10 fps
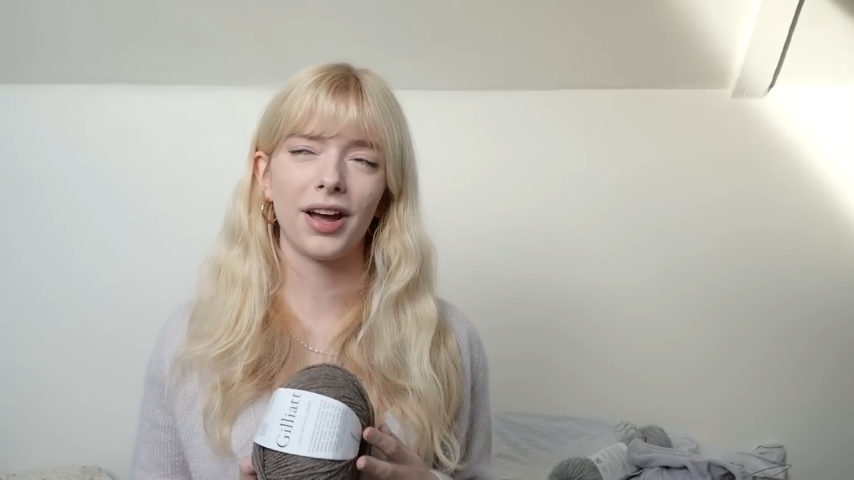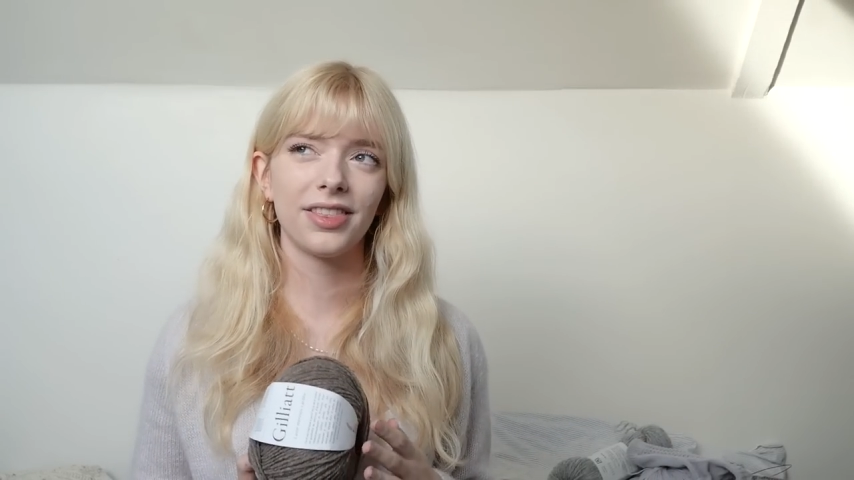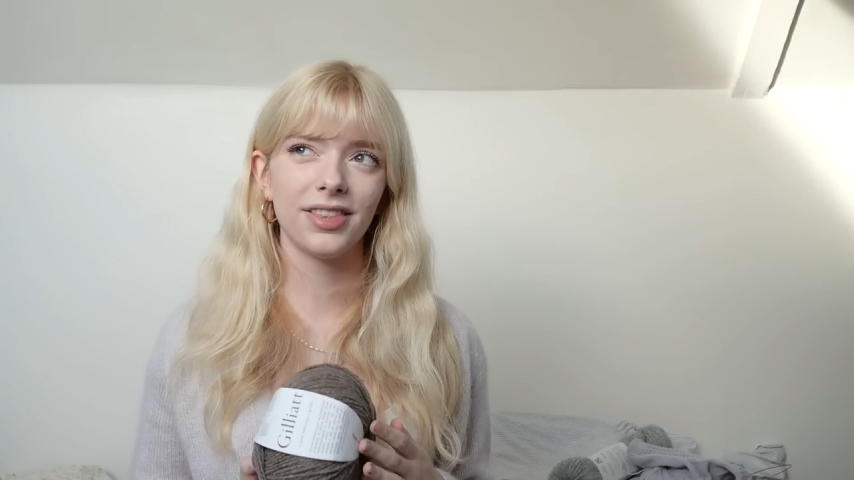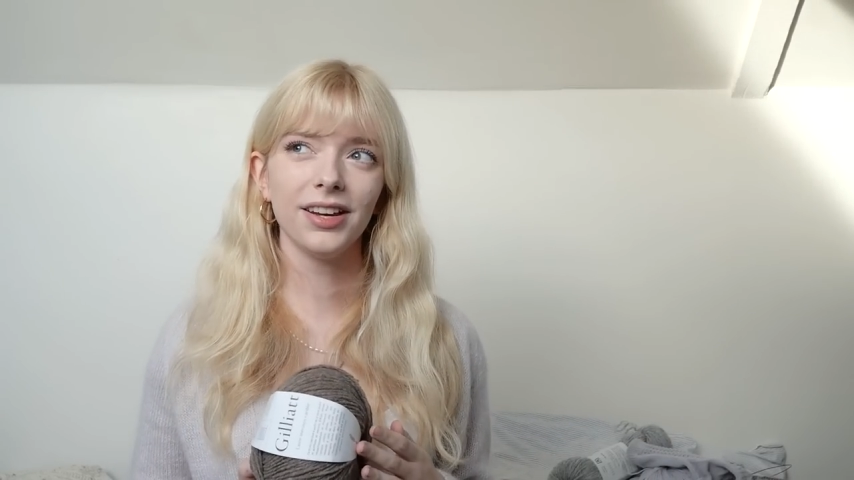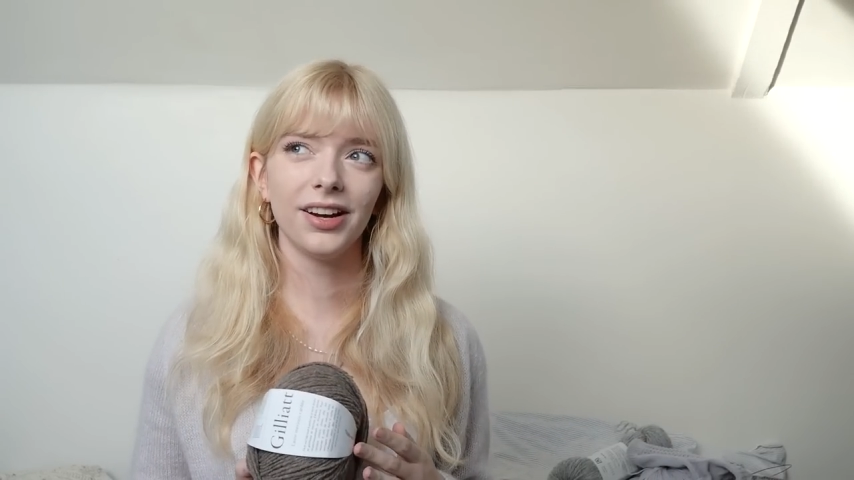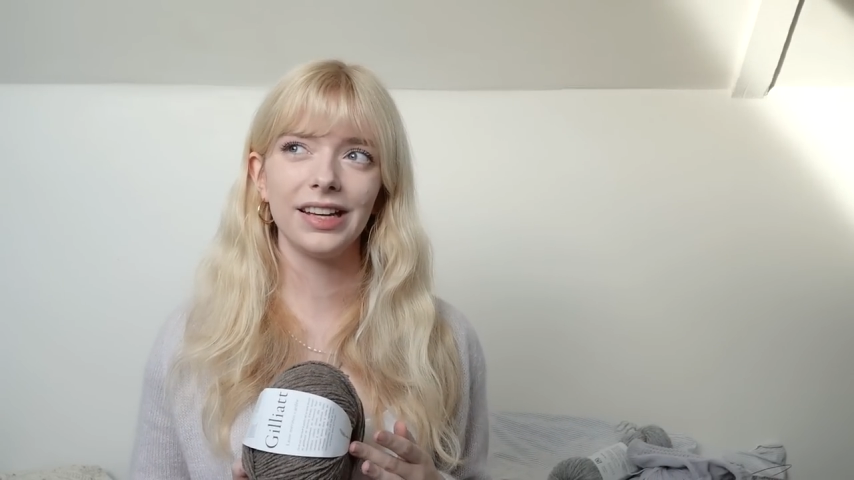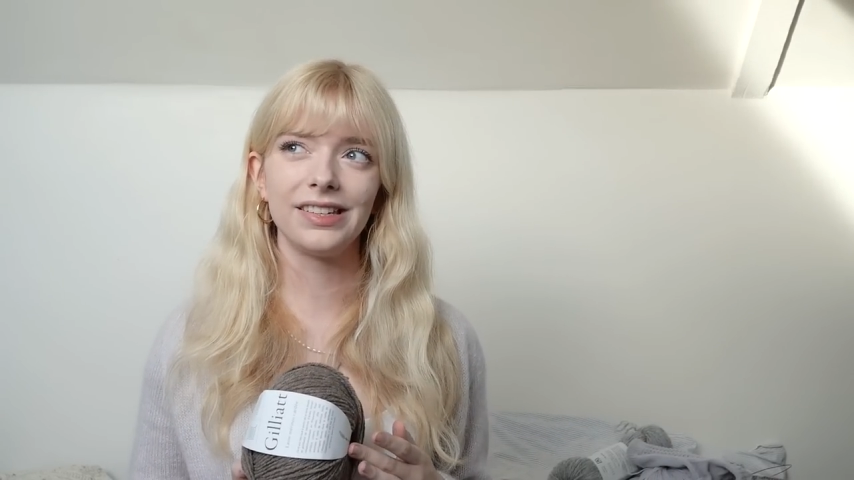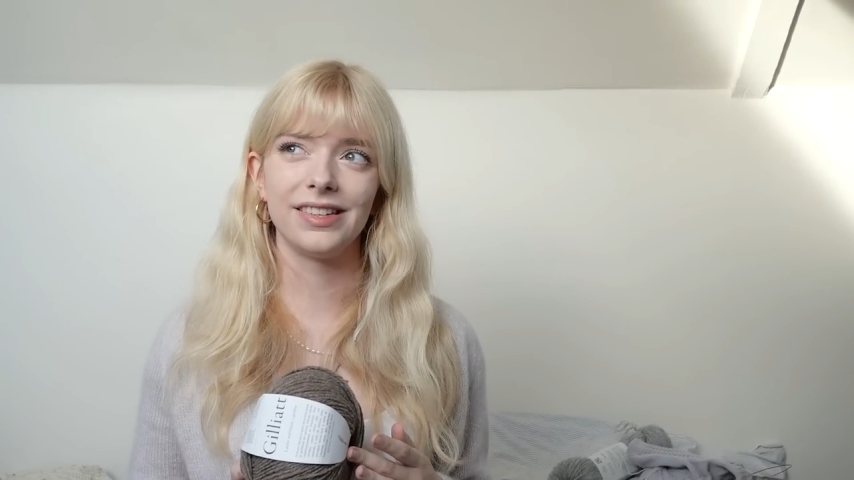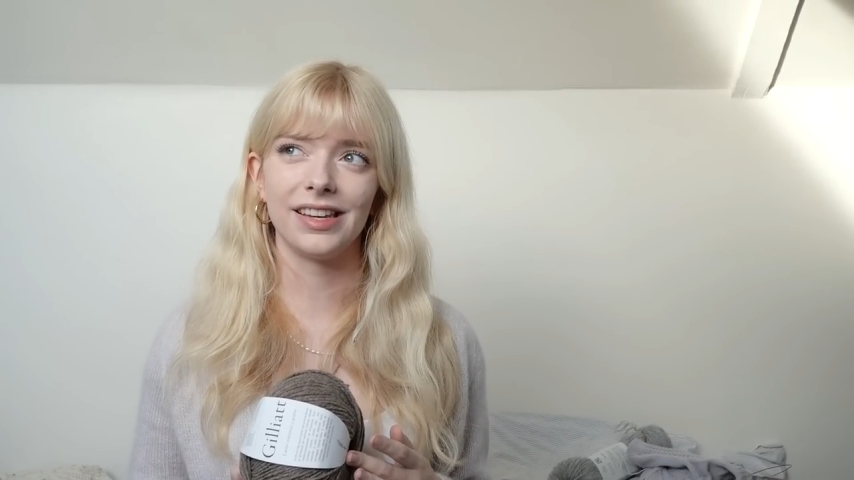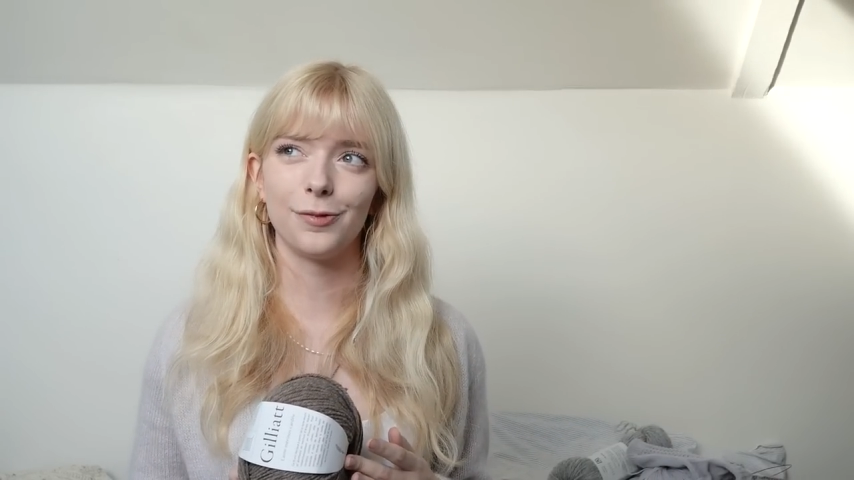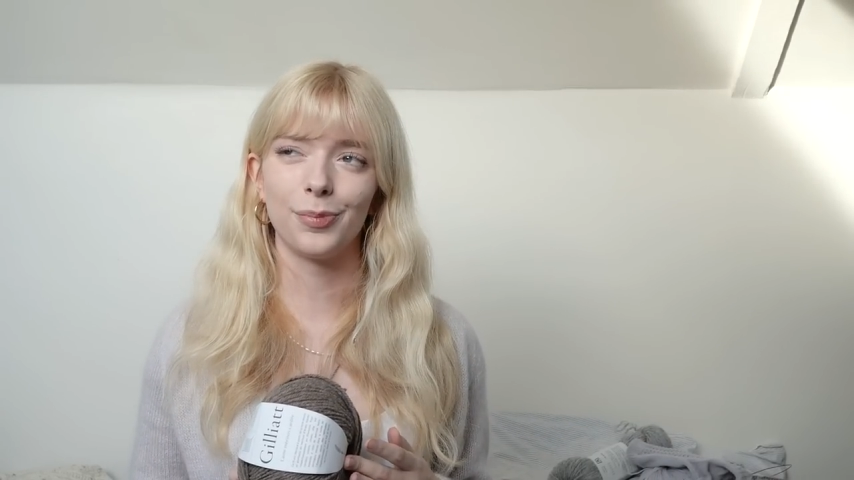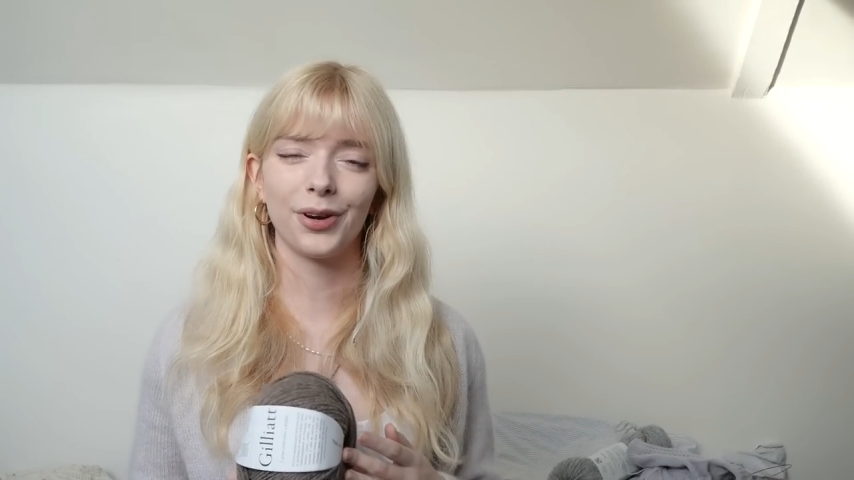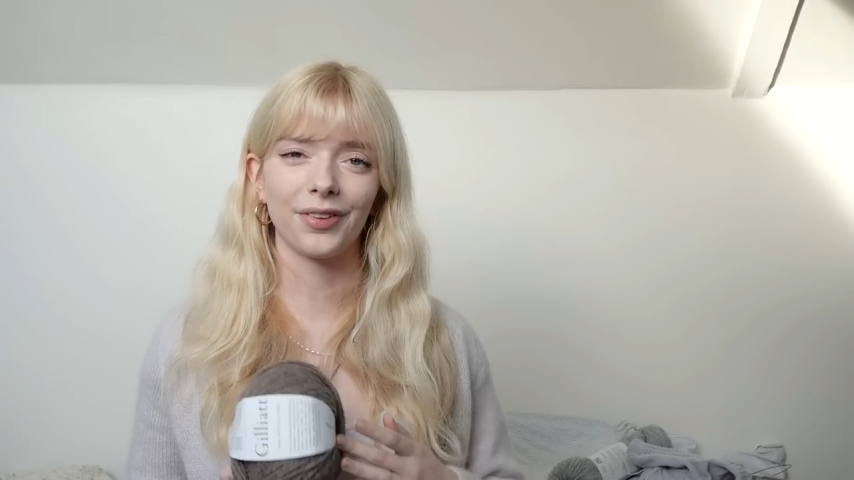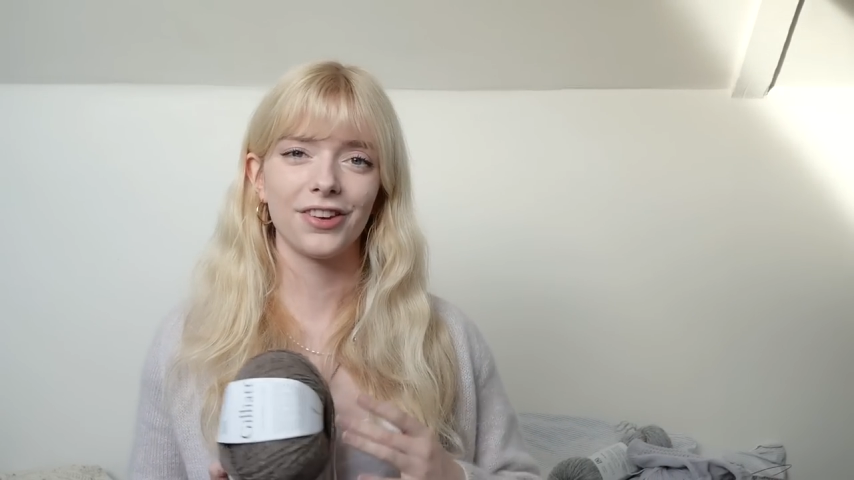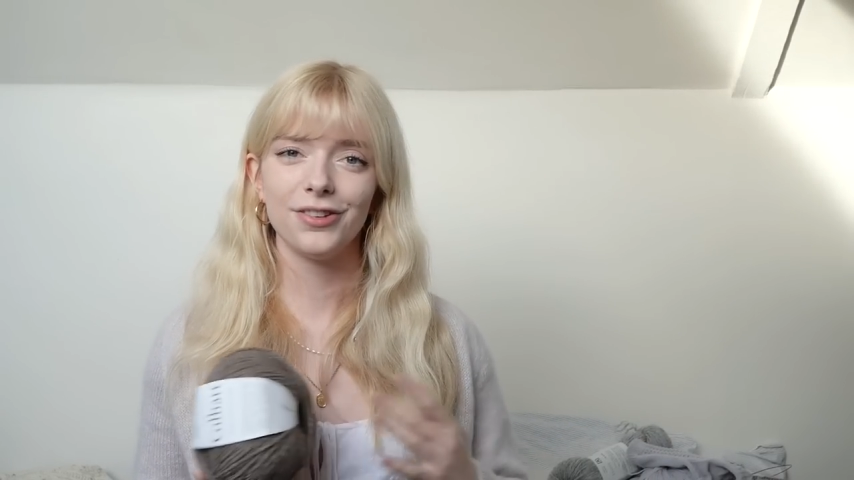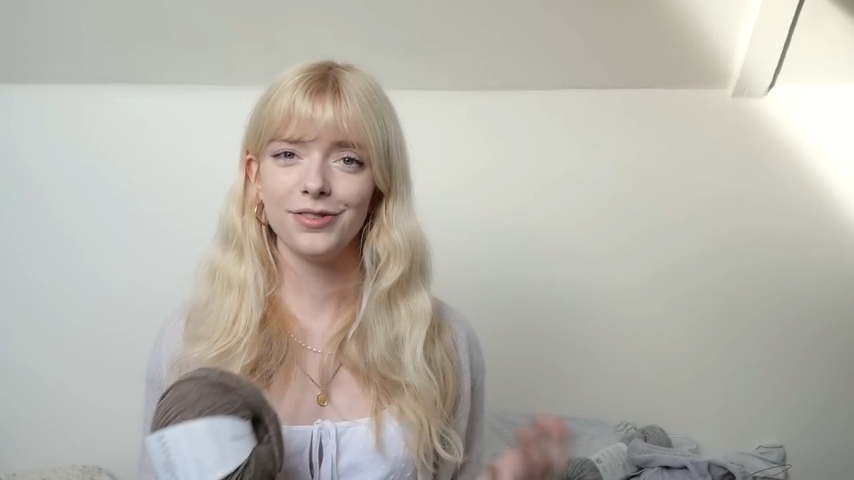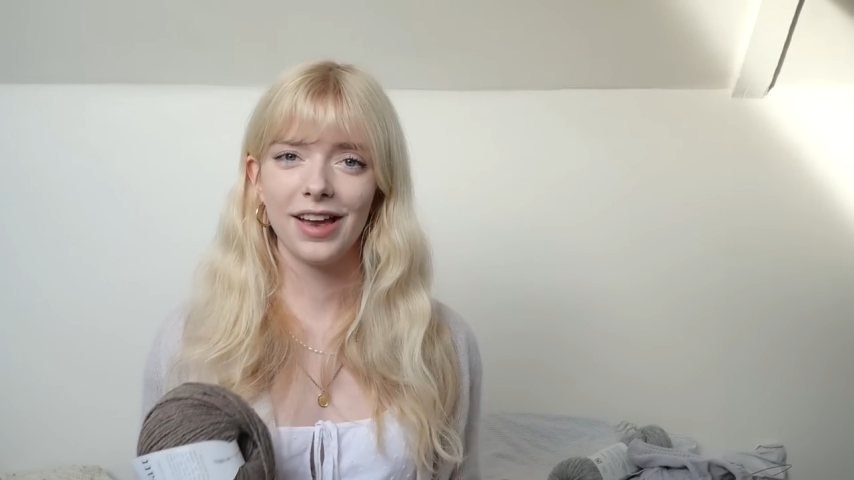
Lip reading: I think I did, because I do